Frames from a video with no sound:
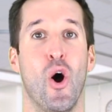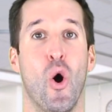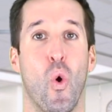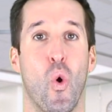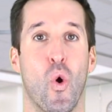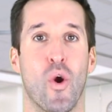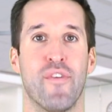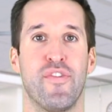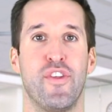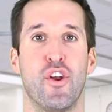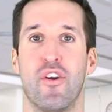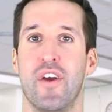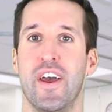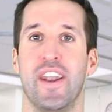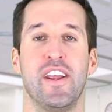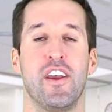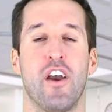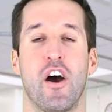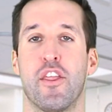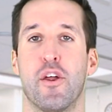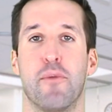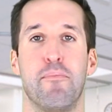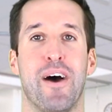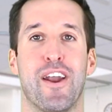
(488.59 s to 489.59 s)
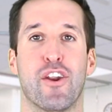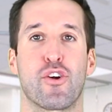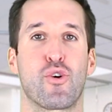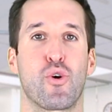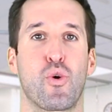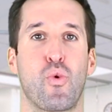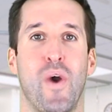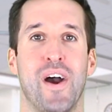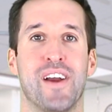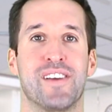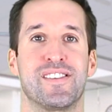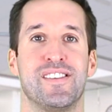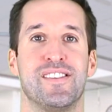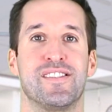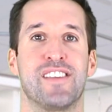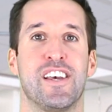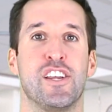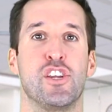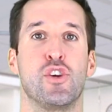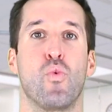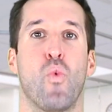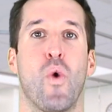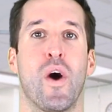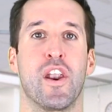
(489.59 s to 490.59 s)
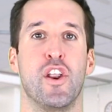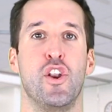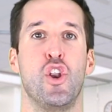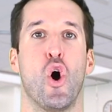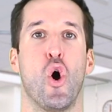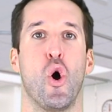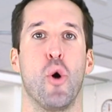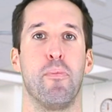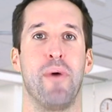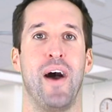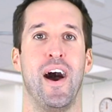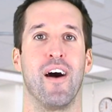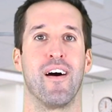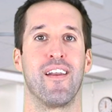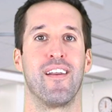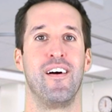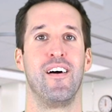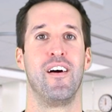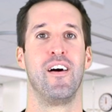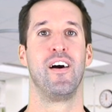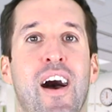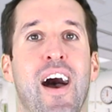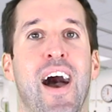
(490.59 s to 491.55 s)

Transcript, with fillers: or if there are any other medical questions that you want to know about.